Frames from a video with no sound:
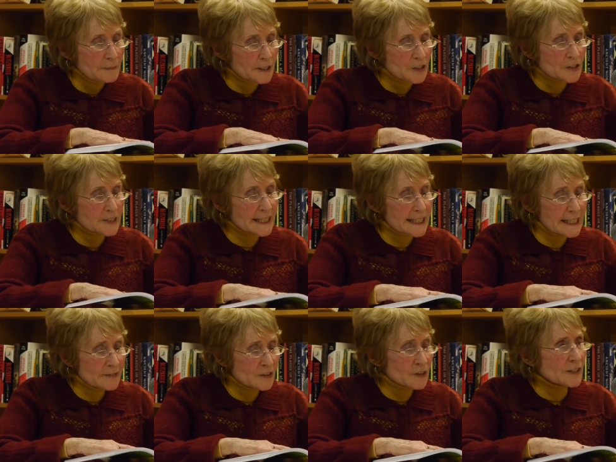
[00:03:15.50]
because
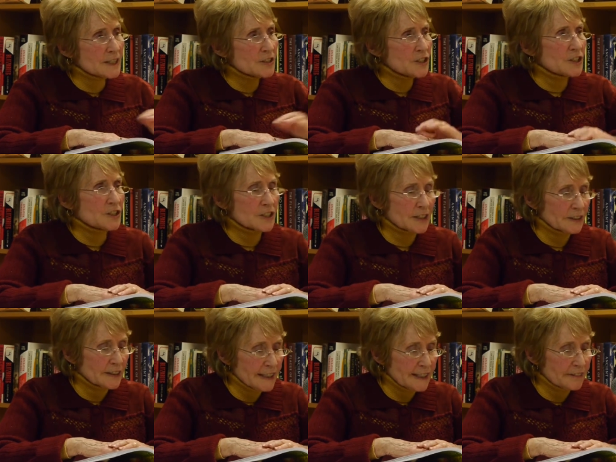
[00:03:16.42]
evil is just
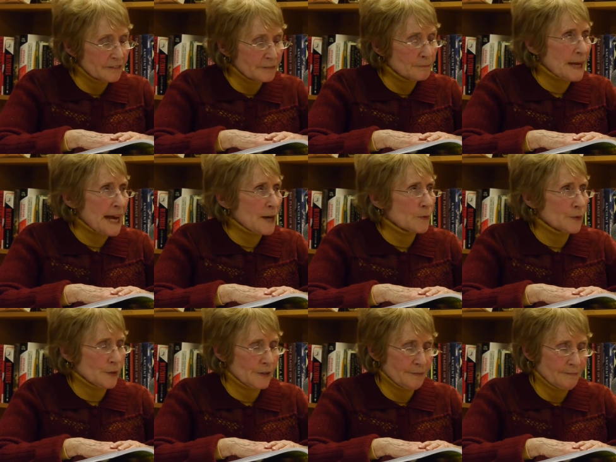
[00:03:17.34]
live
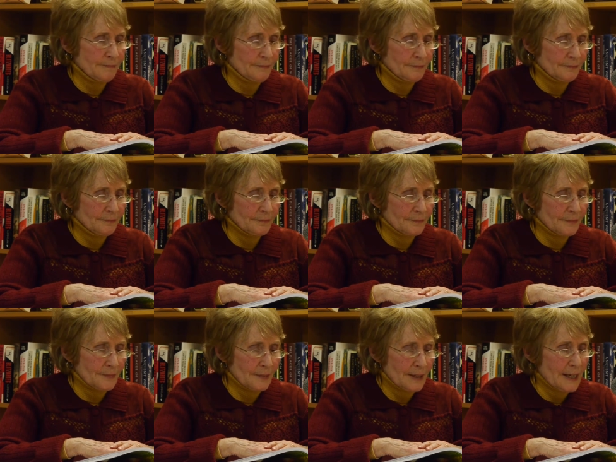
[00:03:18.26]
backward.
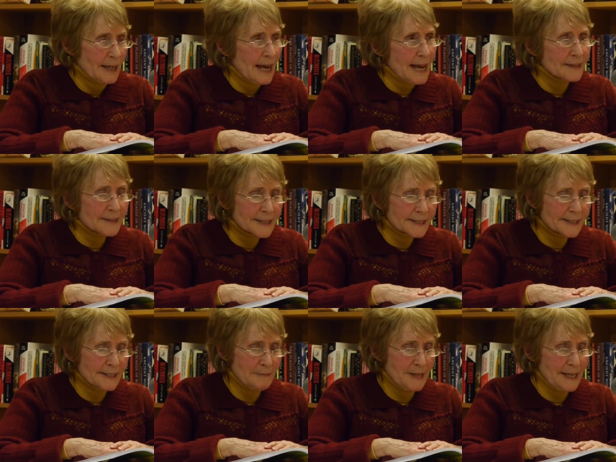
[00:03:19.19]
And this
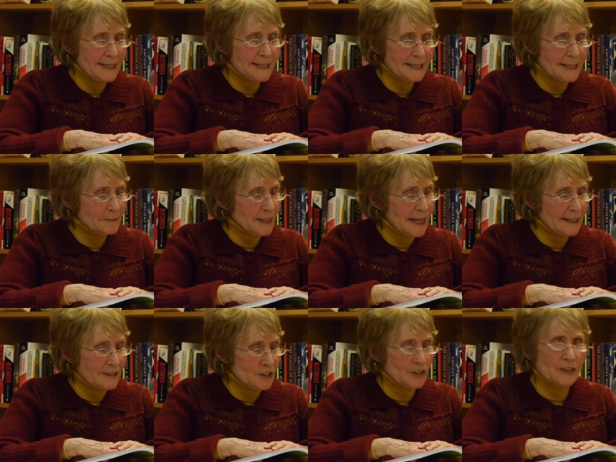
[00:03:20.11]
to me seemed like
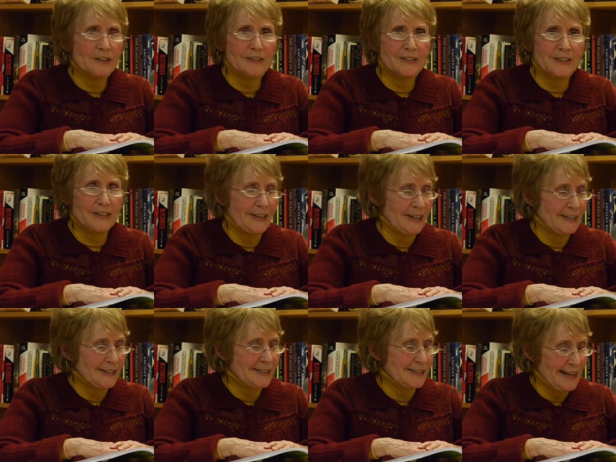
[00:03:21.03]
a jerkish
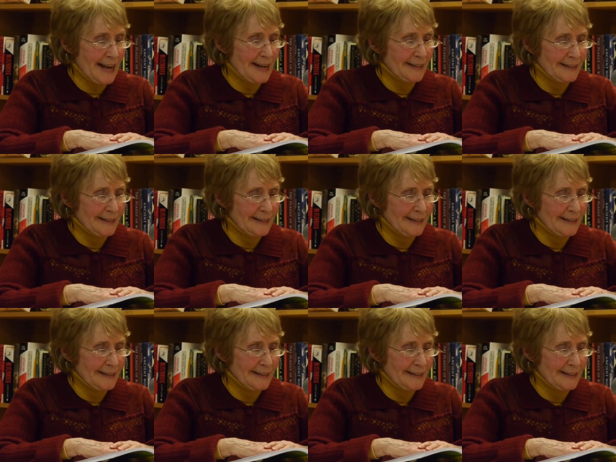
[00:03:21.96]
thing to say.